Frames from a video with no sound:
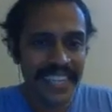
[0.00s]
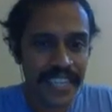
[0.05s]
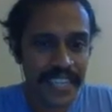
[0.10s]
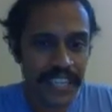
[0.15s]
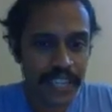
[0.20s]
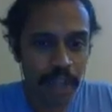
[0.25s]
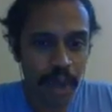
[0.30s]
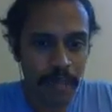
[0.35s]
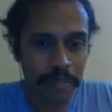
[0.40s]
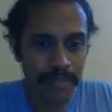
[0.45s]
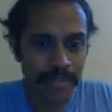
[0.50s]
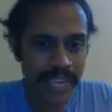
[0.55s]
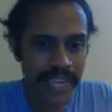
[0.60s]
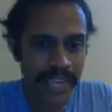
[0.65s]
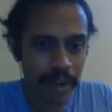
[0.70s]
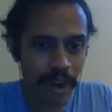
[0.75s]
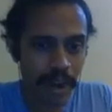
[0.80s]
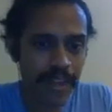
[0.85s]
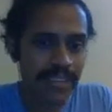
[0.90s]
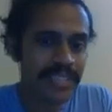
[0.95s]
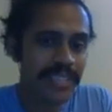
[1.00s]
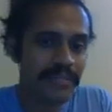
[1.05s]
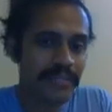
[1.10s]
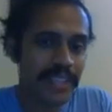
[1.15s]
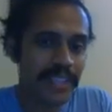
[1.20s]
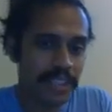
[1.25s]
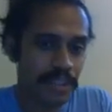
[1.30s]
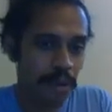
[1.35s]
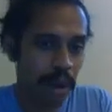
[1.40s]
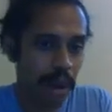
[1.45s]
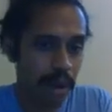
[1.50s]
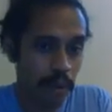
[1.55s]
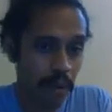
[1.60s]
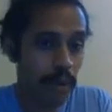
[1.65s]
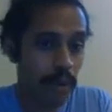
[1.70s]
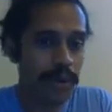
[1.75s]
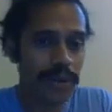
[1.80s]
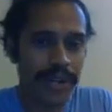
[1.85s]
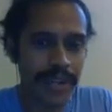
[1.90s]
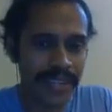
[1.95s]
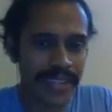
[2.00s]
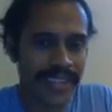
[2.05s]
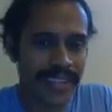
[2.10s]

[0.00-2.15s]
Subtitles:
The top 3 dogs which you have owned